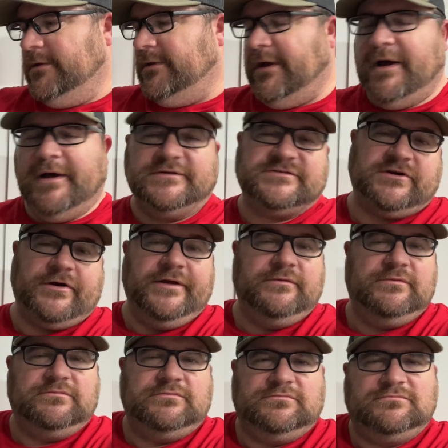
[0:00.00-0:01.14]
uh, sorry
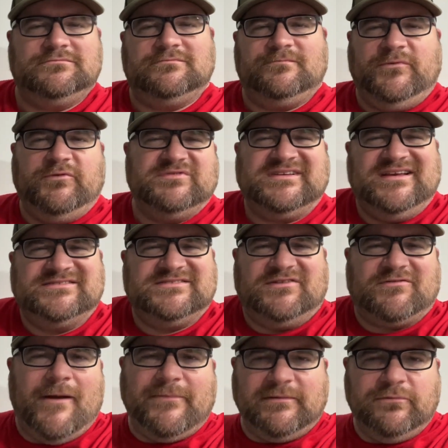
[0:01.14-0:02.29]
it was kids
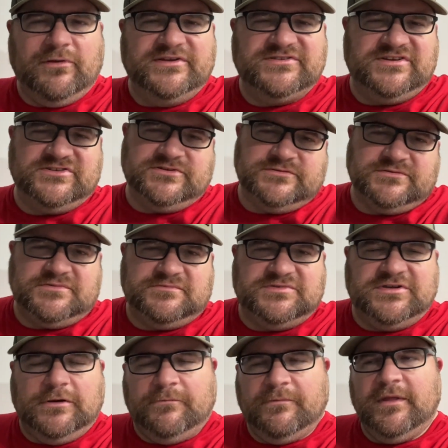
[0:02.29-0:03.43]
unwrapping PlayStations.
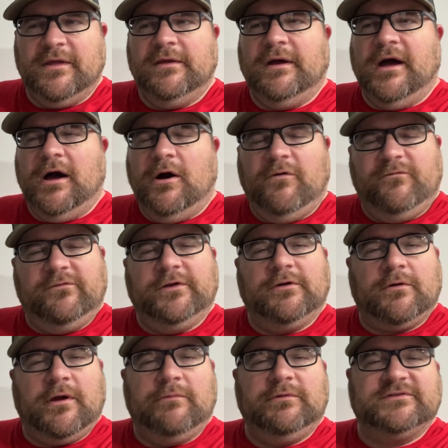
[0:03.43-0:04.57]
So uh, hopefully you
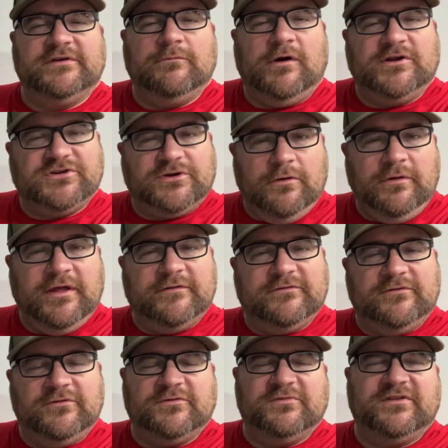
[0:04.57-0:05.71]
were able to watch your own kids
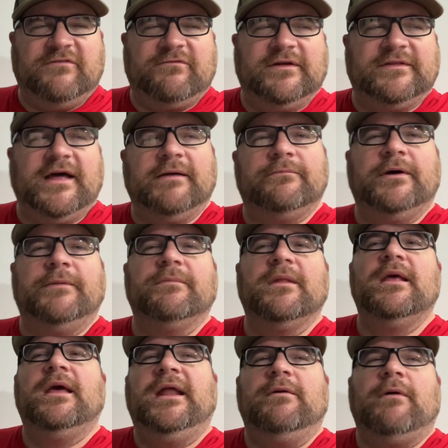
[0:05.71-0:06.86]
do some stuff like that. But
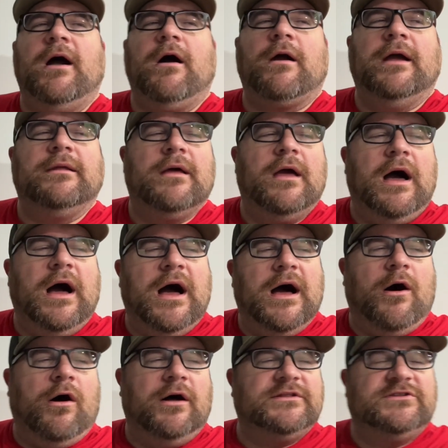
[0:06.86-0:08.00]
anyway, all right, uh,
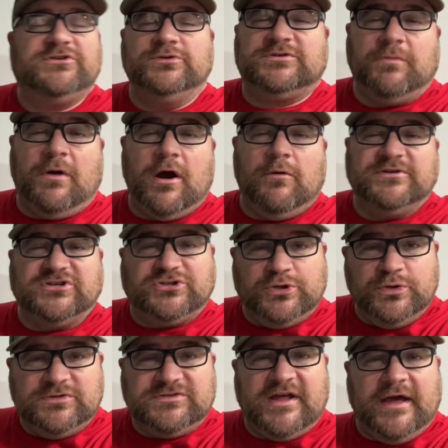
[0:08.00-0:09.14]
on to tomorrow, which is
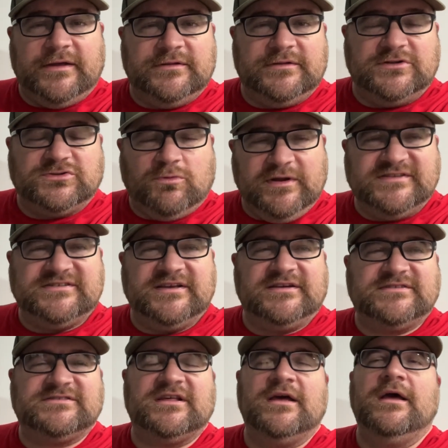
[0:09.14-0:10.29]
Tuesday, the
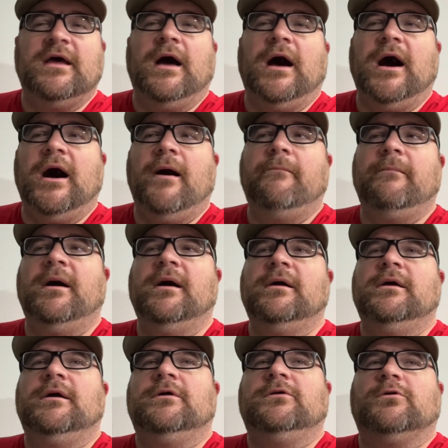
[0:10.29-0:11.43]
26th. Um,
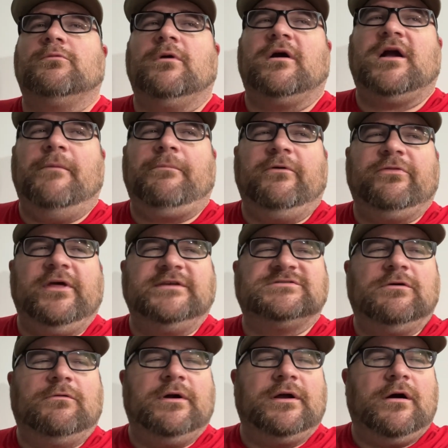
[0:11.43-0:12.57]
there were a couple things
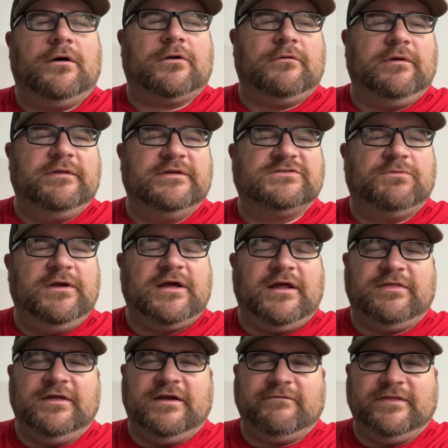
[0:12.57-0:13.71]
going on early this week. I
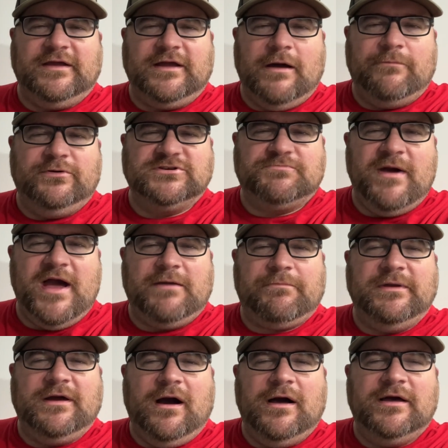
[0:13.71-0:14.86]
think everything got pushed back
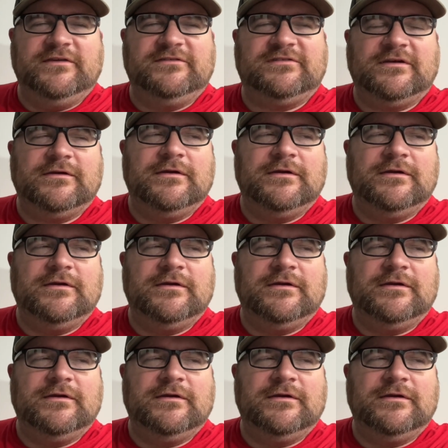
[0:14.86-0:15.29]
because